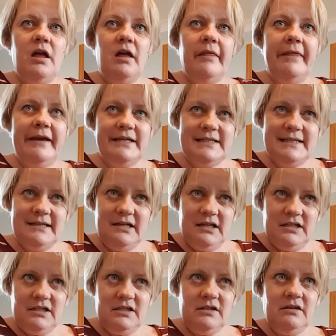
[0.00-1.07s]
and that's
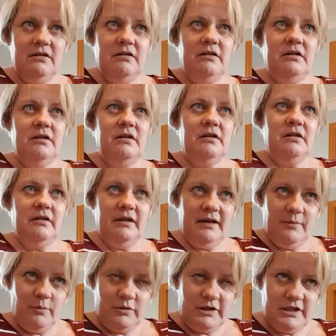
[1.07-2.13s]
it.
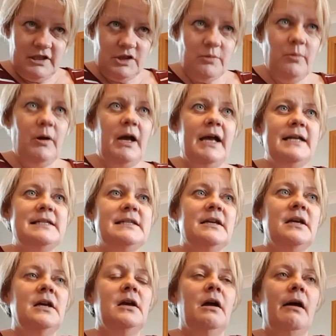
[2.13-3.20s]
That stitch wise.
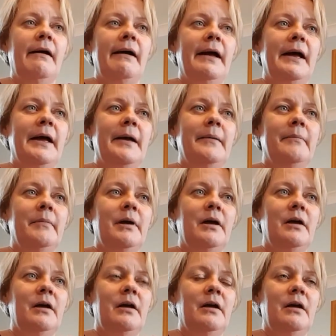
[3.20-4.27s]

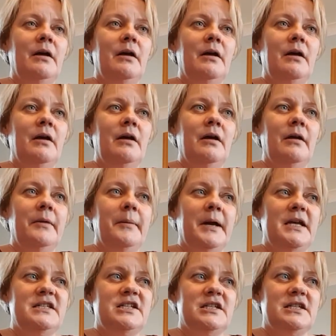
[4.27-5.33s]

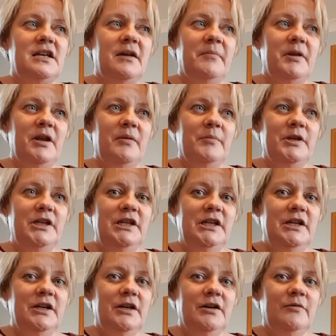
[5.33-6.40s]
Otherwise, just coming up in the
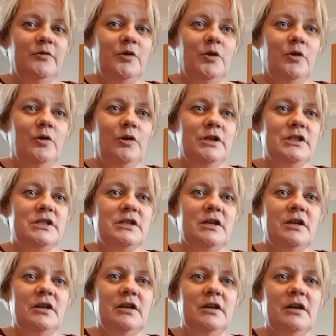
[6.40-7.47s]
year, I've got.
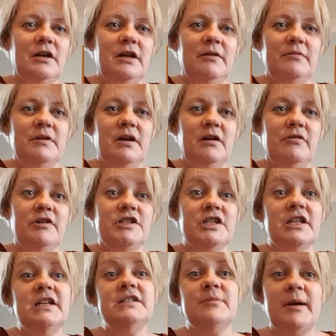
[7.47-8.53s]

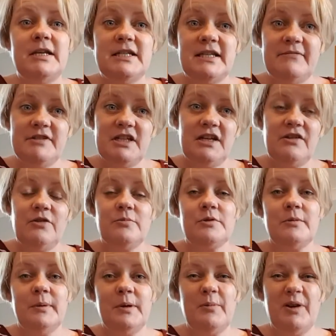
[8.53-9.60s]
Originally 2017, I thought it was
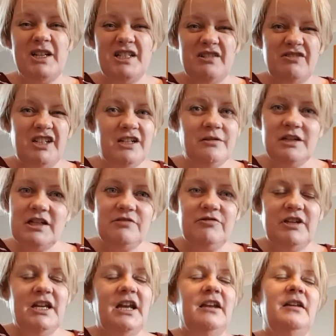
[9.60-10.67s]
going to be quite a dull year. I hadn't
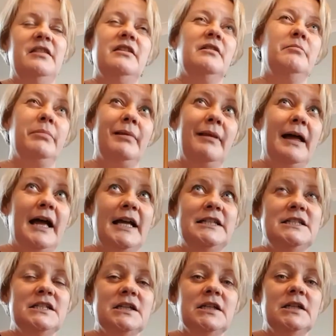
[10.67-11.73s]
really anything
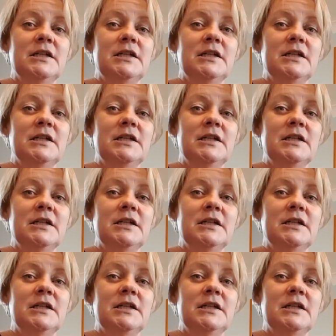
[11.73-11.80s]
planned.